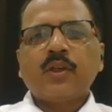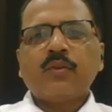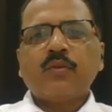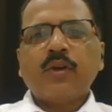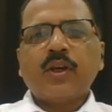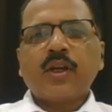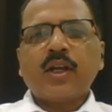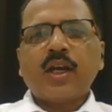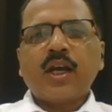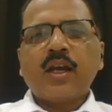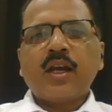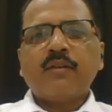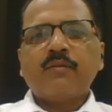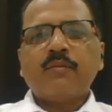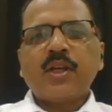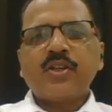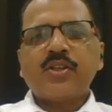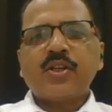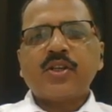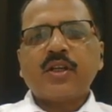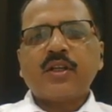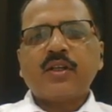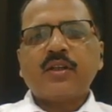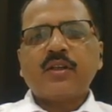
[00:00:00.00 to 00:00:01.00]
where I have
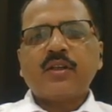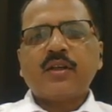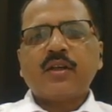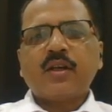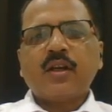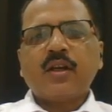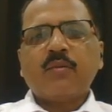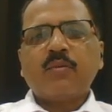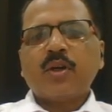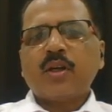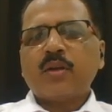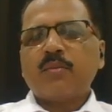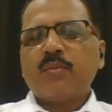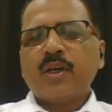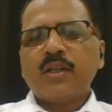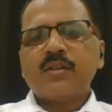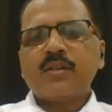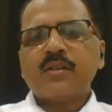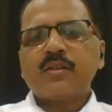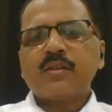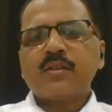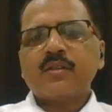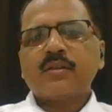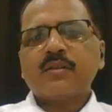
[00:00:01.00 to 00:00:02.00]
mentioned number of
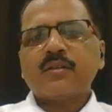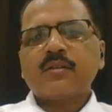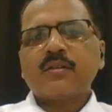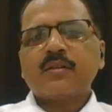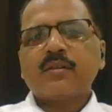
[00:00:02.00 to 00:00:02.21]
months.